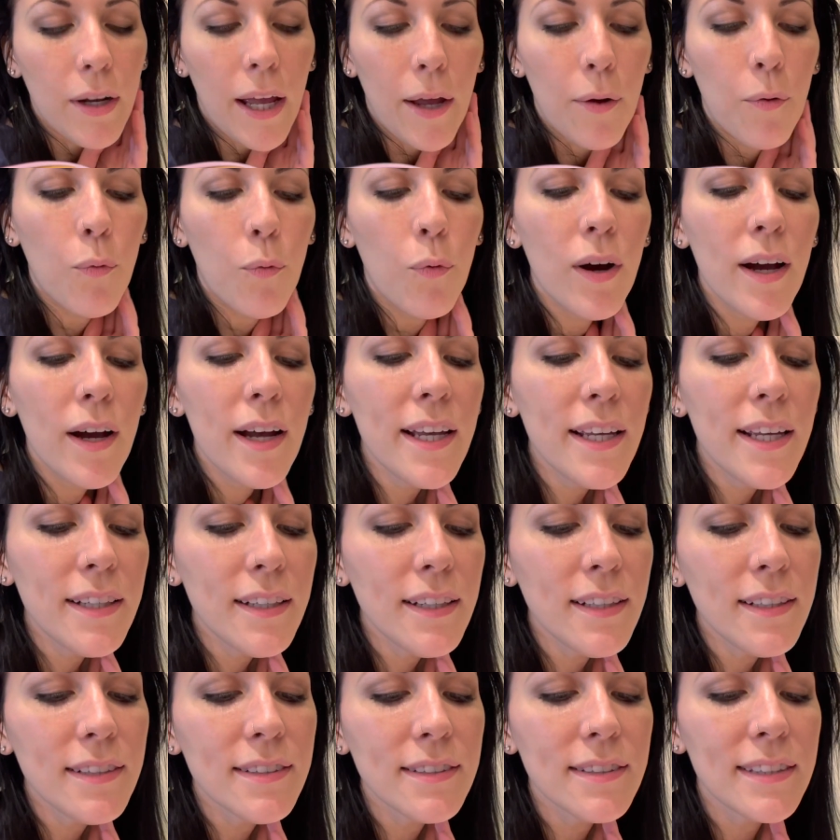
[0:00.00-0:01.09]
one
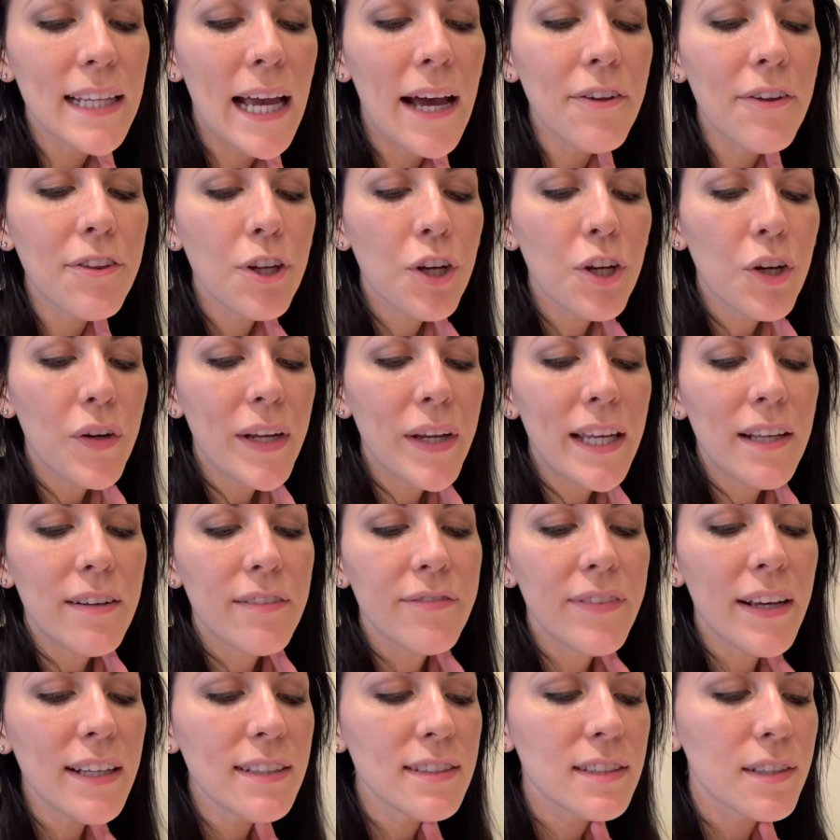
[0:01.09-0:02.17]
South Korean
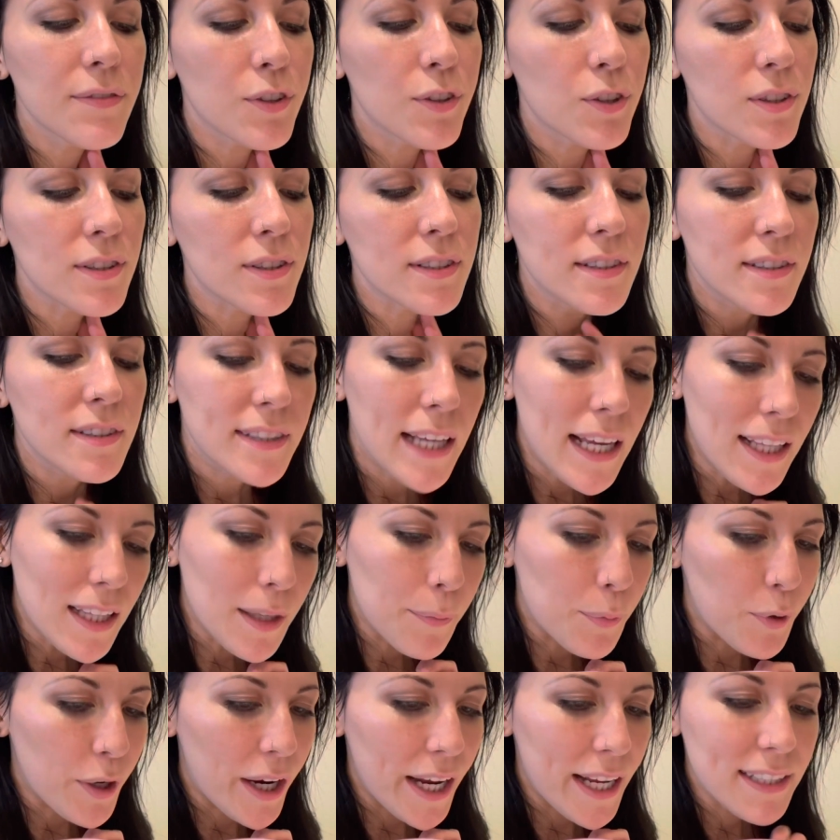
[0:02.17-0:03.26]
festival
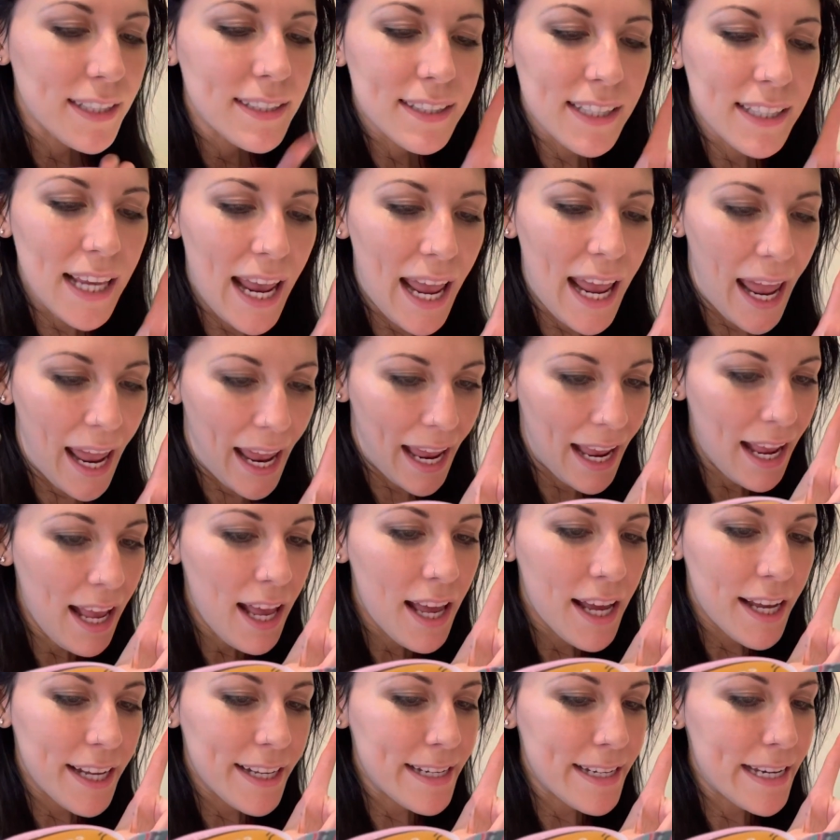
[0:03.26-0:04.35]
celebrates A,
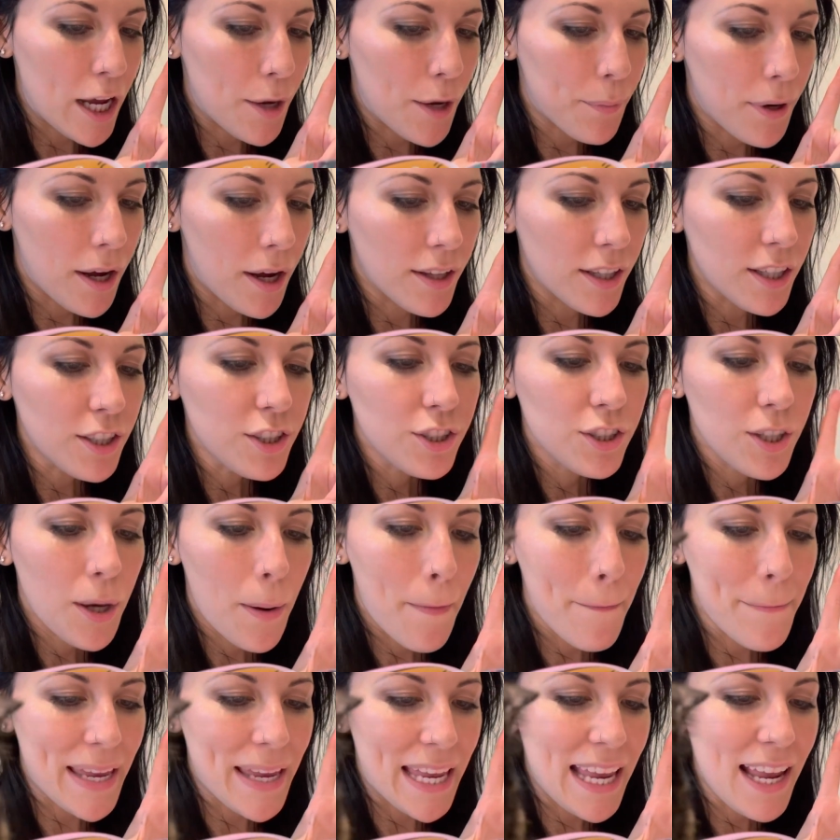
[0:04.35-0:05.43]
nail polish,
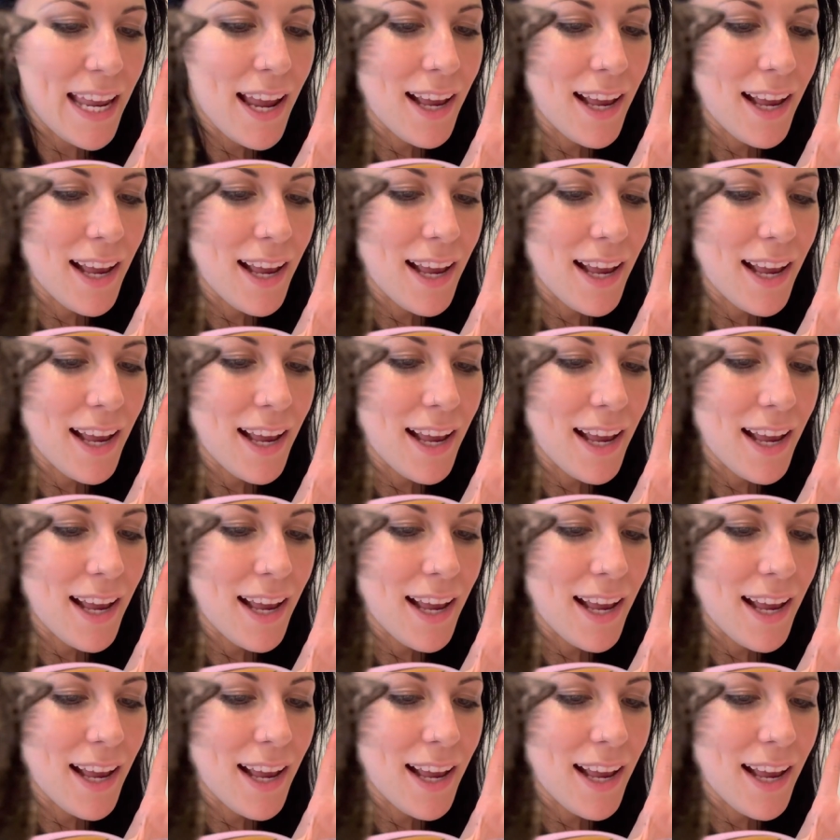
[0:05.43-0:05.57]
B,